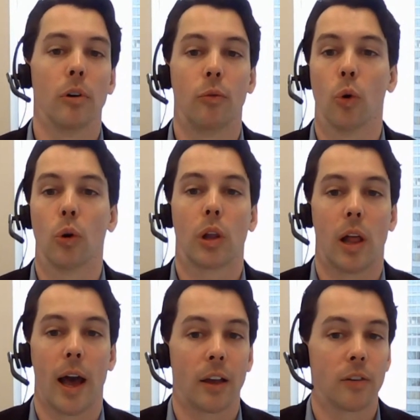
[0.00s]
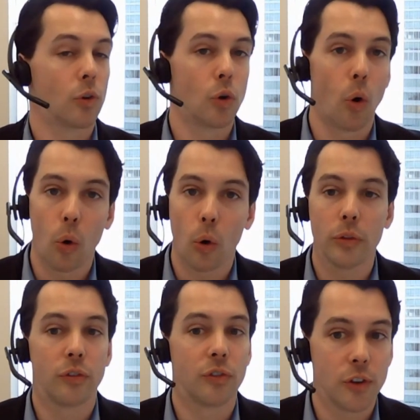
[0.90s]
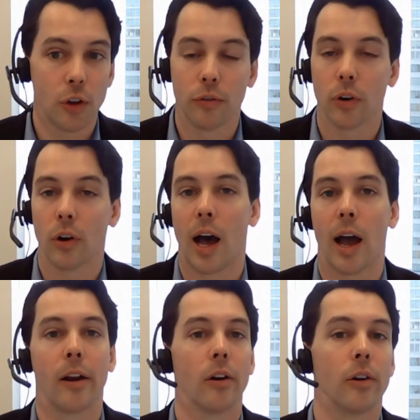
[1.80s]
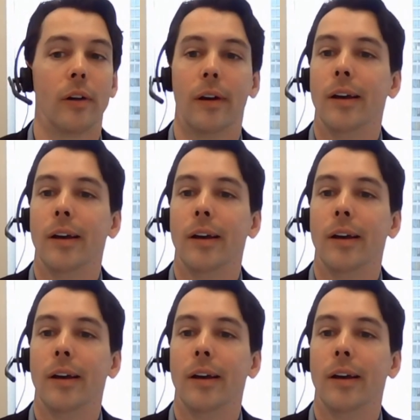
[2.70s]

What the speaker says: of world-class gold, silver, iron,